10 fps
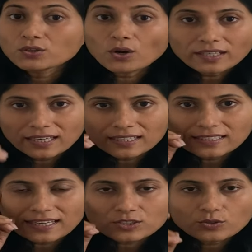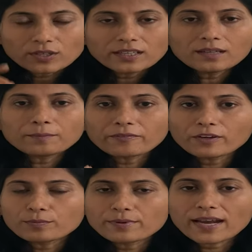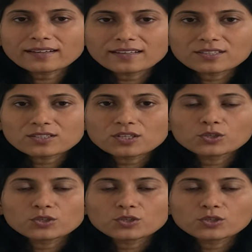not intellectually, but when you practice